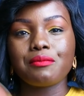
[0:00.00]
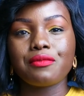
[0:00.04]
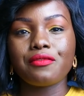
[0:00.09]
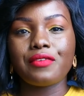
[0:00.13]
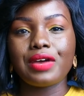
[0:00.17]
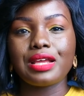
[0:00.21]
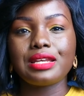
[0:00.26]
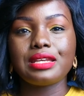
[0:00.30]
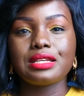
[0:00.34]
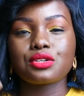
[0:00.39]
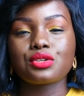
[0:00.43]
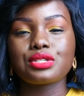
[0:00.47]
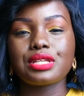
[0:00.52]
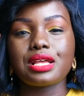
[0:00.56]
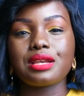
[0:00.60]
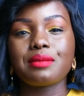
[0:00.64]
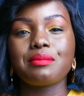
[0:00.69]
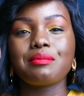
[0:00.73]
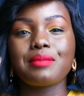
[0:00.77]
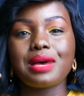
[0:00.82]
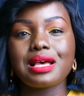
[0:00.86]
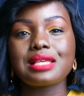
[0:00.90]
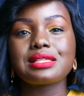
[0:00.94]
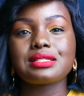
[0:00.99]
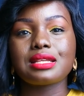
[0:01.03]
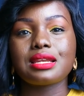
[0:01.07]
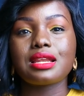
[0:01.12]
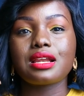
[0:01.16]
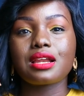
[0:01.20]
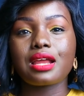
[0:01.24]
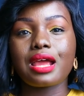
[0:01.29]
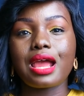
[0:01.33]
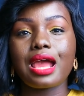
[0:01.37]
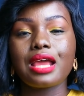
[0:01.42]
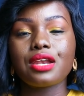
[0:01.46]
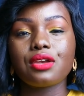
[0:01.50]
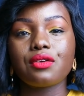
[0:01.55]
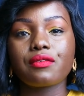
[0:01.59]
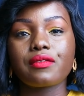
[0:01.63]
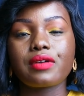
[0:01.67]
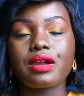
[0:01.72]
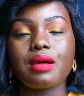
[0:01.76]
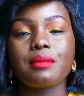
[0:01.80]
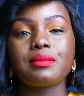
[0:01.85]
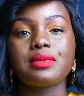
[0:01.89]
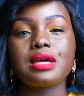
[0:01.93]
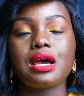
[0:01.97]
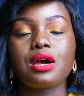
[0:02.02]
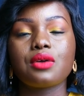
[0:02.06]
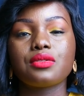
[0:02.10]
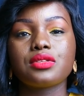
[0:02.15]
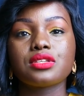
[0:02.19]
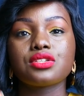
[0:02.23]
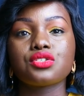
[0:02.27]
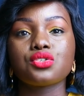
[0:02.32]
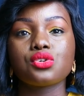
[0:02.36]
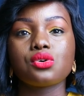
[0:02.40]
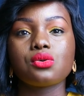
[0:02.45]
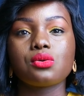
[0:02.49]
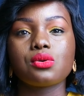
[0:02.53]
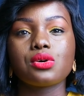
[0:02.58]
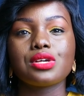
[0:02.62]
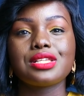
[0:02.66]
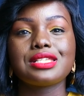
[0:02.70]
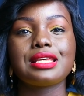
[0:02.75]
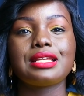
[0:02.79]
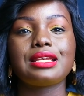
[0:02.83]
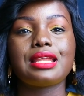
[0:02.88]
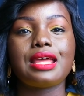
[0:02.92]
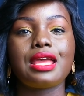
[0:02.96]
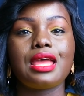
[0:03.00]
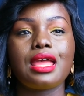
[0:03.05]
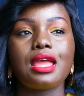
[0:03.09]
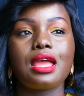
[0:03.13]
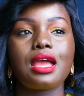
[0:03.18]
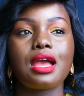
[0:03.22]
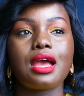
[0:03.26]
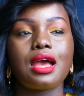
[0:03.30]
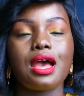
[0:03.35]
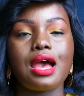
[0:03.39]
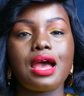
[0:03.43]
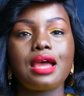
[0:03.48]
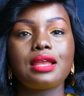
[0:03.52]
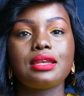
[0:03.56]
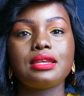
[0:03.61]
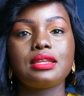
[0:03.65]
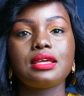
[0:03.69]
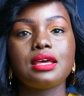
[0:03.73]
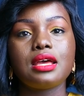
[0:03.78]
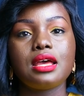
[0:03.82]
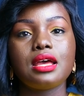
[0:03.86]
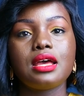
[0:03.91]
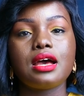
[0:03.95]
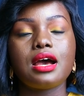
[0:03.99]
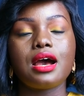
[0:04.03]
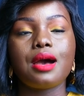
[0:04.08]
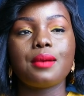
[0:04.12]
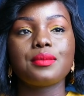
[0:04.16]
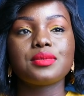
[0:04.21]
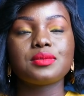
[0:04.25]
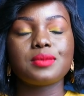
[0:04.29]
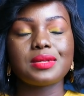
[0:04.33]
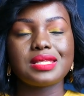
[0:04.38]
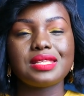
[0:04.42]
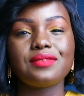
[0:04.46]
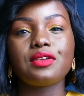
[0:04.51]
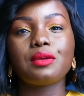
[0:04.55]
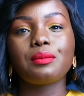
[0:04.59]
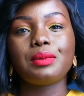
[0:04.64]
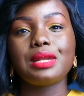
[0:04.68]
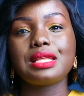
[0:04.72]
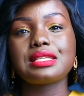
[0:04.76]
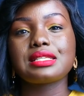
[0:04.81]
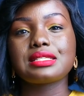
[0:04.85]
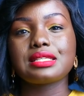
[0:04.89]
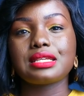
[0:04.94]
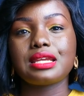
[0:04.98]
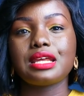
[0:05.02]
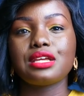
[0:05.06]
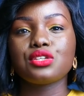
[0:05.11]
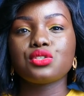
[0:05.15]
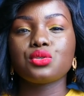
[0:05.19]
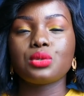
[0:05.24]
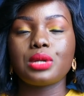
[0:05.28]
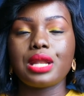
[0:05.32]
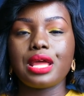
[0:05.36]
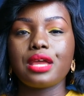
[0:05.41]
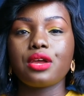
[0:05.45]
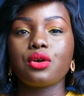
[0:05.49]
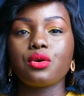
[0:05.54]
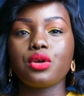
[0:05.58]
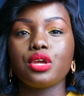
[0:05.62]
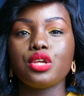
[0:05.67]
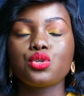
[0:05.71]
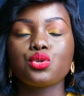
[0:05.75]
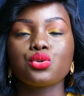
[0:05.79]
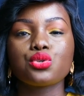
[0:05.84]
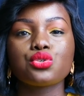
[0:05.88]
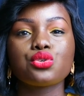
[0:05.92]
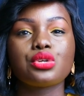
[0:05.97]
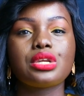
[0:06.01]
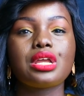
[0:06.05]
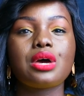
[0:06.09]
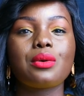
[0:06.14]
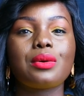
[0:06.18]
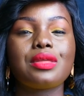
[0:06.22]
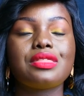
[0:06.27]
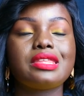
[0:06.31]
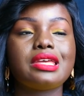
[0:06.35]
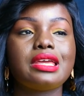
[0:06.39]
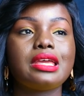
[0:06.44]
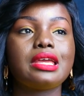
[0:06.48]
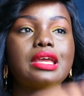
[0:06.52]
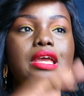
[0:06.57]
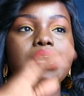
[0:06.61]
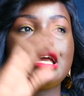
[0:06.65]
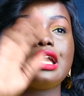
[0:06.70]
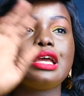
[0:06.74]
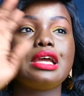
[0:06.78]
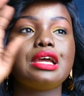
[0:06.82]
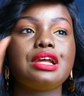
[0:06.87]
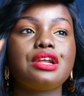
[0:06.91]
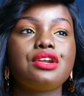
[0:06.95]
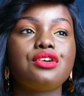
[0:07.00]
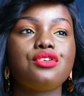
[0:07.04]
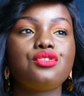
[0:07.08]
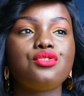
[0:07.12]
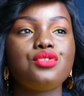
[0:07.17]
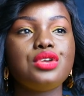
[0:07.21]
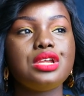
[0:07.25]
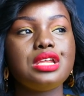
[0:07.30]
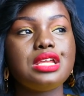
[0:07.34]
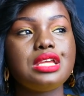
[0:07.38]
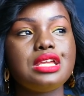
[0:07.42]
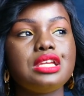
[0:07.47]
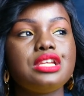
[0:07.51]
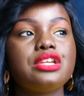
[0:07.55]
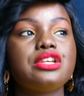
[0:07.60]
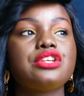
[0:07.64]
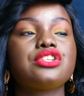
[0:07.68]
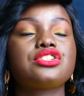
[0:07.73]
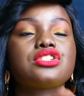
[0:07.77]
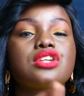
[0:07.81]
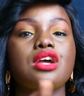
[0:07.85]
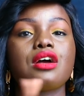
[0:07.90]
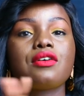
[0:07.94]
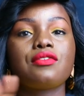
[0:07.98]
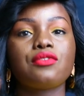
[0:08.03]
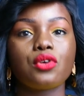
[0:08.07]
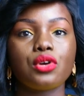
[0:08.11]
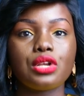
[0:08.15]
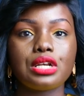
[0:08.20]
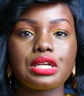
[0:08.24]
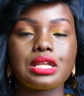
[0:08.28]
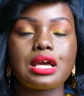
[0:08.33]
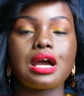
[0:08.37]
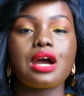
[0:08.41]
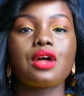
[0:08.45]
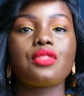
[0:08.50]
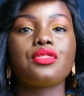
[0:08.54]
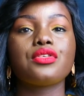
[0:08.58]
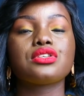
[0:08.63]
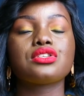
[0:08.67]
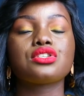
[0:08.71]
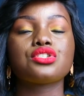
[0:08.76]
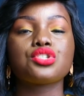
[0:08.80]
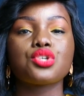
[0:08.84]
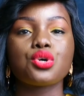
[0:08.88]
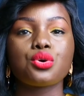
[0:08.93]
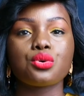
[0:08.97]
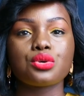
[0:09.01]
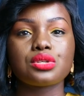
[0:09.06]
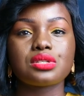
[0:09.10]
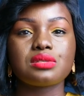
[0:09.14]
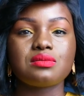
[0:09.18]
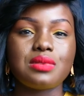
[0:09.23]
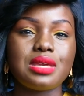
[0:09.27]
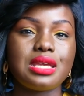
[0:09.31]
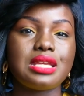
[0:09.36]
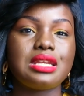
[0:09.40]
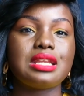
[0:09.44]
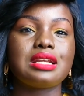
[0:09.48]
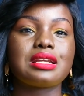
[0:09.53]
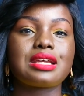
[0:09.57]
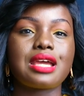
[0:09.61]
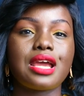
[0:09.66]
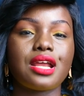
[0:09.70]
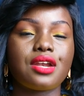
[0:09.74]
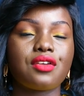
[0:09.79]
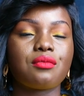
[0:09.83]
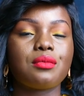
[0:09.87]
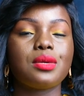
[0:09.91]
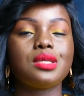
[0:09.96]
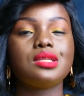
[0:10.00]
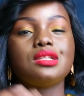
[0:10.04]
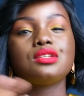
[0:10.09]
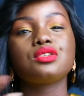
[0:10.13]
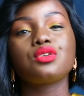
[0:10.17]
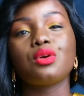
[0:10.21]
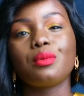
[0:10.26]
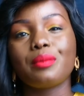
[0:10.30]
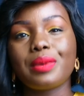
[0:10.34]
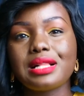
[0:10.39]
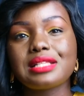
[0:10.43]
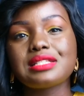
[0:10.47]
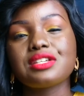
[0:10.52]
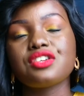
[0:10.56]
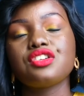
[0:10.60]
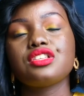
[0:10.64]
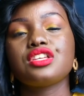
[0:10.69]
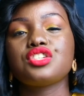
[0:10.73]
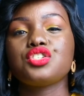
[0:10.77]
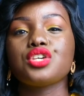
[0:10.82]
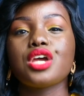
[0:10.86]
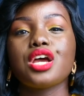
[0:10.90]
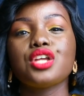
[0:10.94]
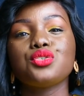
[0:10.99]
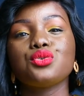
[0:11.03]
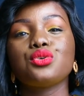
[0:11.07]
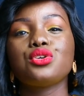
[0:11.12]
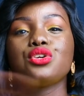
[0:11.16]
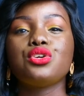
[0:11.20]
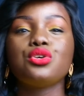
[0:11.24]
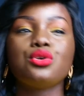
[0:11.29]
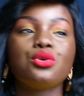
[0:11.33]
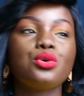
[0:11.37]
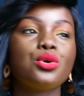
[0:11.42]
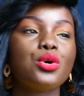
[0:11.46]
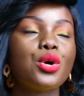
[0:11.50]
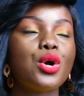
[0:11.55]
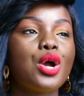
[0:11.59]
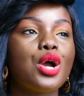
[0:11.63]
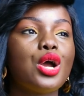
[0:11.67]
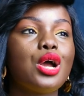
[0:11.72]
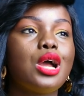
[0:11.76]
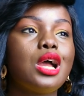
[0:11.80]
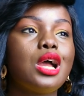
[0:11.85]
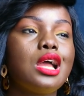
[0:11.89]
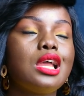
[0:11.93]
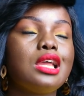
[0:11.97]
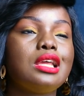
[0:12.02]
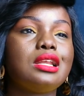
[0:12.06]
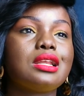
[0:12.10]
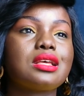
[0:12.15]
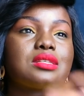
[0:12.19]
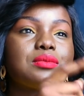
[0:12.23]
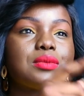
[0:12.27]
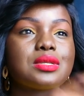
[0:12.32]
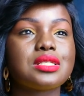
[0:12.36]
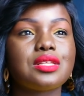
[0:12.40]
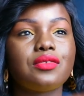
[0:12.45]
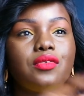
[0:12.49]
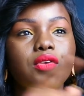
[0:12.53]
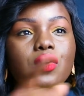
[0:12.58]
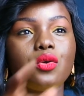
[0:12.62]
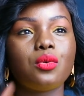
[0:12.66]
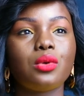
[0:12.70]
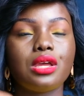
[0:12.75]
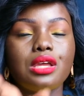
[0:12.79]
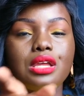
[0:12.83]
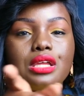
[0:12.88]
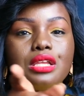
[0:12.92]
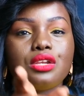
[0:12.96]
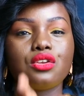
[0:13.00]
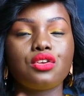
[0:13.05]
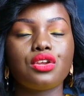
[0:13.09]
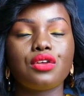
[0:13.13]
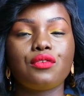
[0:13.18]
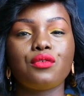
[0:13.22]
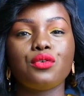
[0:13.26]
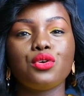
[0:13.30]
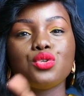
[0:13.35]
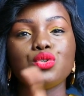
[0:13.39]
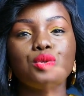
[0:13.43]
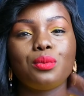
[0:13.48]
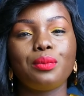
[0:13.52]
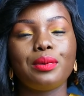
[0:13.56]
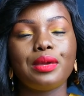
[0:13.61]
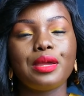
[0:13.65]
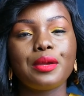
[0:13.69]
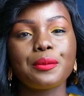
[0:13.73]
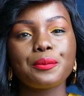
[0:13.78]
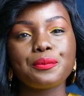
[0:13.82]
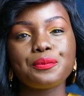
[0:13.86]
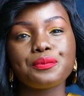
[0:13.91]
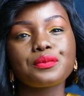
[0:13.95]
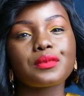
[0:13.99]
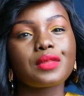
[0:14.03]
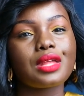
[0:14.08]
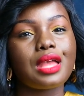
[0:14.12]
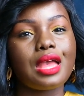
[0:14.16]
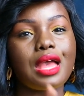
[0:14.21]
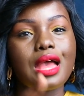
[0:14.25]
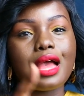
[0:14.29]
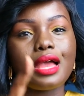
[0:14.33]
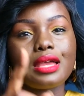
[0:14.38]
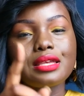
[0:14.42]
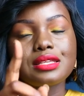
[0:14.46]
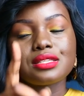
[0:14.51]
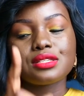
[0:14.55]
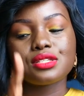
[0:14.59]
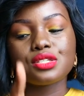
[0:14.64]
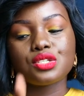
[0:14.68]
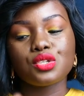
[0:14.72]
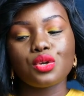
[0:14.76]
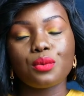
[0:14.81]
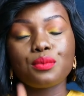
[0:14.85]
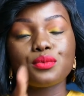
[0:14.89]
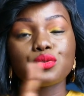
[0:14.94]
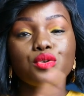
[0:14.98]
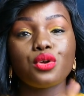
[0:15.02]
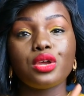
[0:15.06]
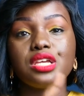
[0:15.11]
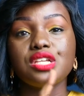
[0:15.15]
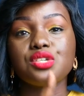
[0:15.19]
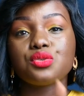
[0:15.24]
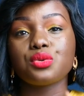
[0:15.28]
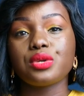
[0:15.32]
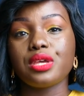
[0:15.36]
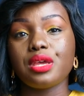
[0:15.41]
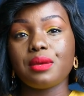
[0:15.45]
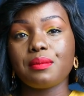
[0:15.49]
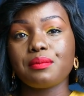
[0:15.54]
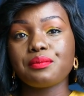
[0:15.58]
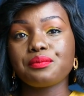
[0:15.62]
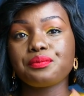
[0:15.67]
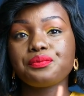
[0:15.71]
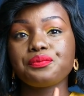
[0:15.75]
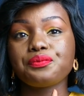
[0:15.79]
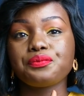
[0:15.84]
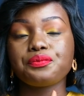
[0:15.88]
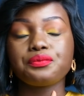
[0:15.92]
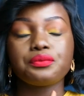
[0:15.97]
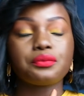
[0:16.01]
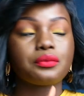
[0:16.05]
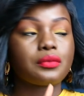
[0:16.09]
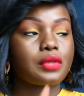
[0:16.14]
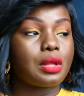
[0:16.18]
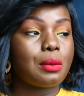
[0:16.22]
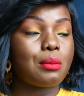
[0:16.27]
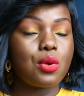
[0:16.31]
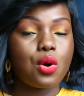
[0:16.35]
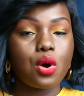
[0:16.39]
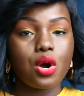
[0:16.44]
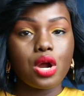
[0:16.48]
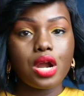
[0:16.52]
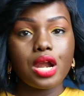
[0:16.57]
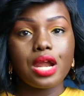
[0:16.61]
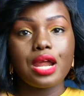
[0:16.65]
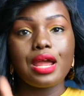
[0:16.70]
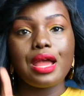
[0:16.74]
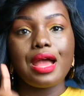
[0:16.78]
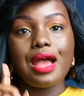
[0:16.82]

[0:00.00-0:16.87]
find it because i'd mastered i kind of crammed how the store was and i had um, specific places that i used to like going to so now when they reshuffled how the store was made and kind of made it compulsory that you had to queue in a specific way in order for you to pay i stopped going into game more